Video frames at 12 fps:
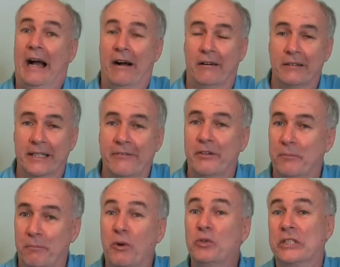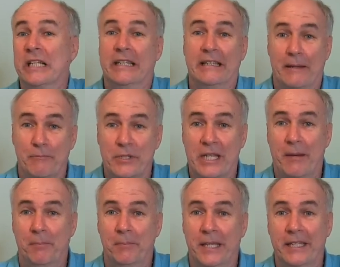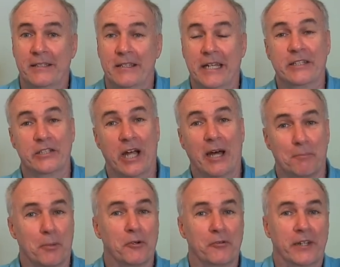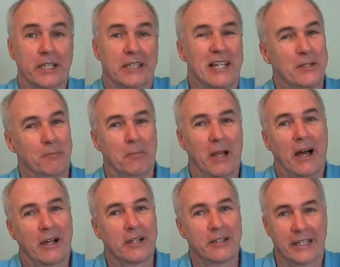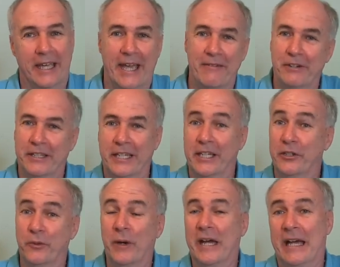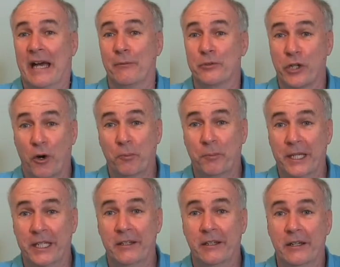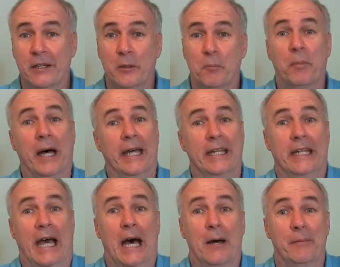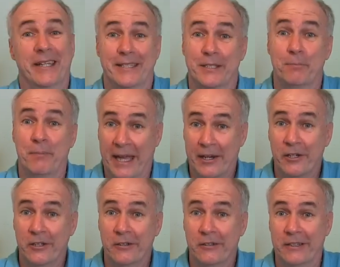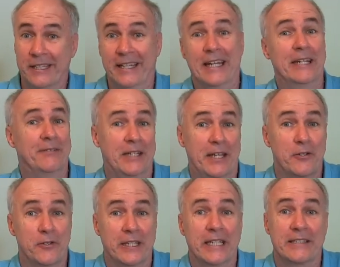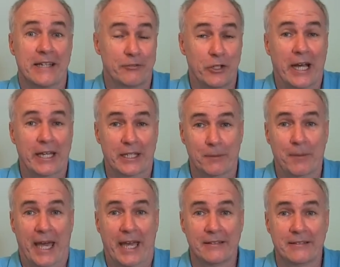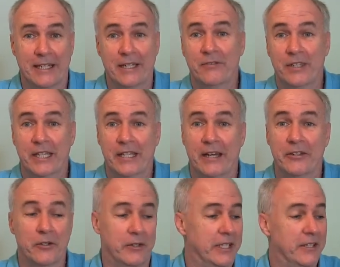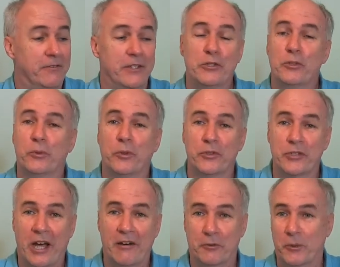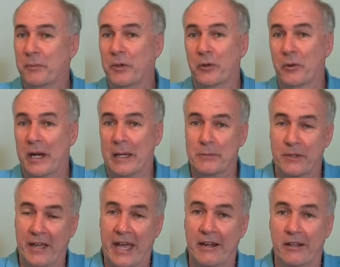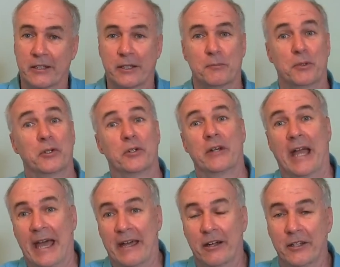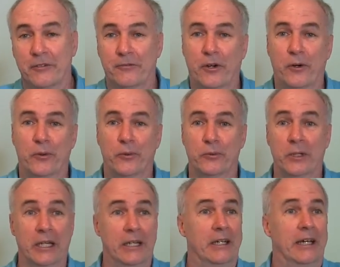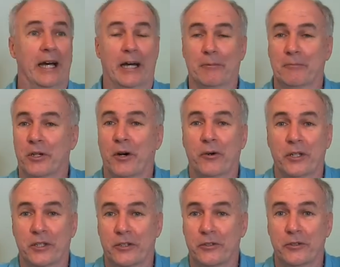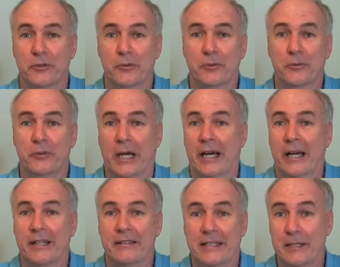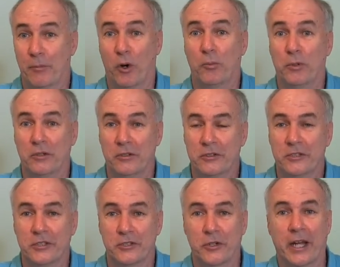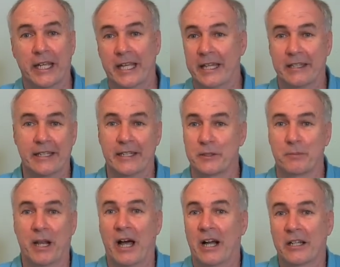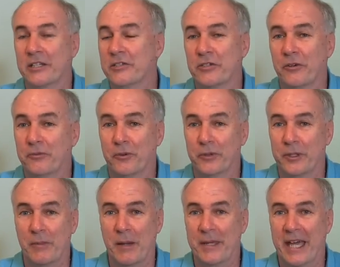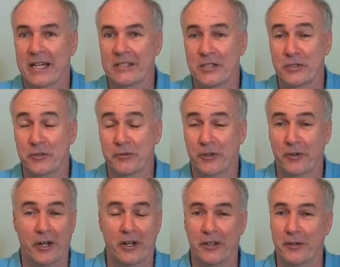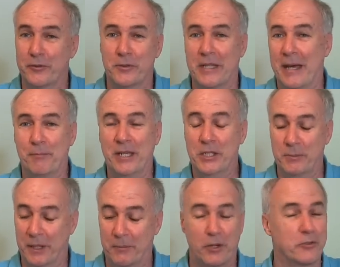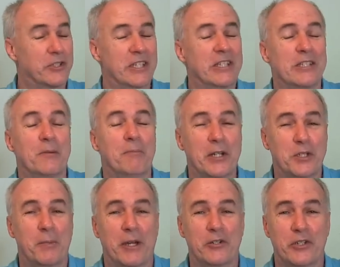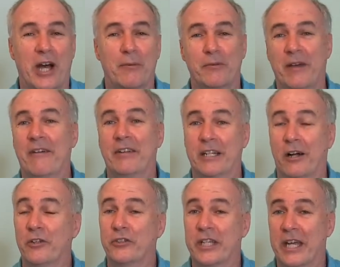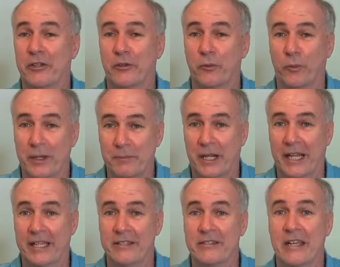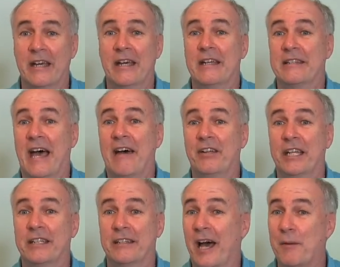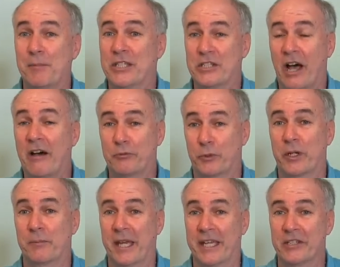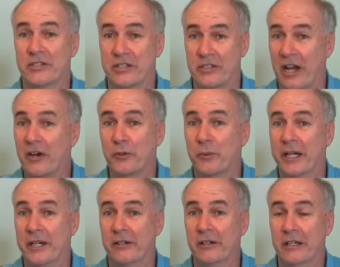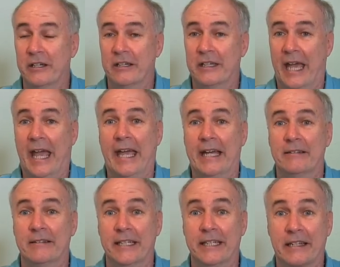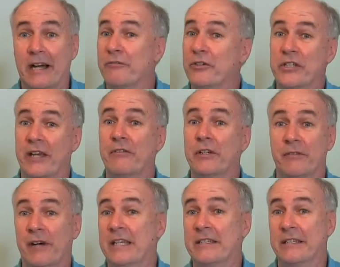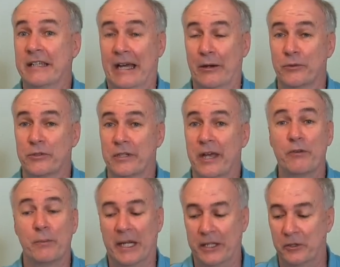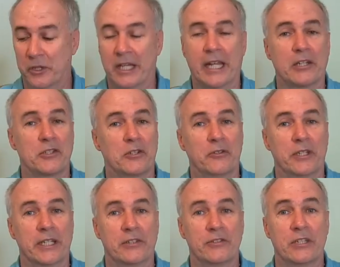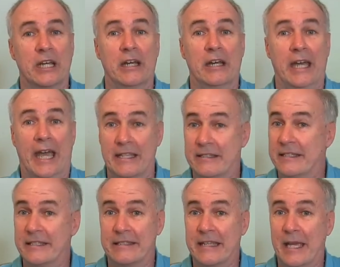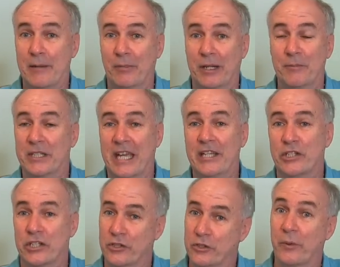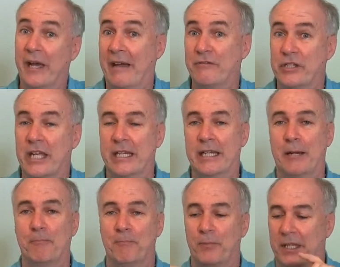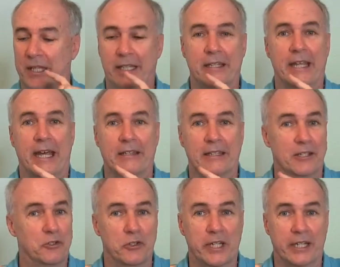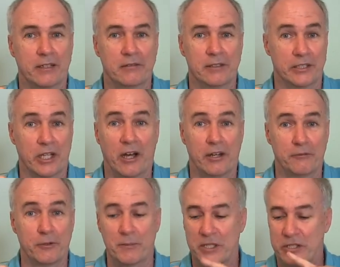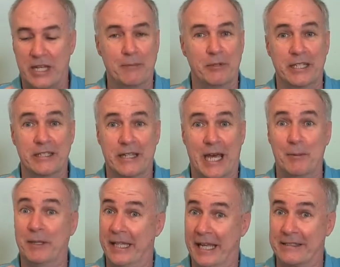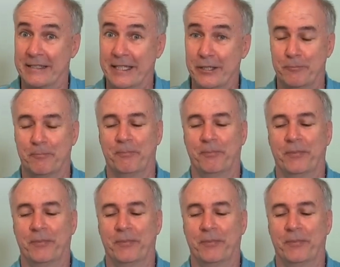I'll give it a mostly thumbs up. It, it's not perfect, doesn't block everything in the way I was hoping, but um, it's better than any of the other things I've tried in the past. Any of the other individual software programs I've had on the computer, had on the phone, um, going through uh, T-Mobile to try to get things blocked and so forth that might be accessed through the phone, all those, that piecemeal approach, this is a much better job of having it all together in one place to having it not be software based, it's hardware, and it covers every device in the house. Everybody who connects through this has the same limitations the way I've set it up in that the internet is on from this time to this time and that's it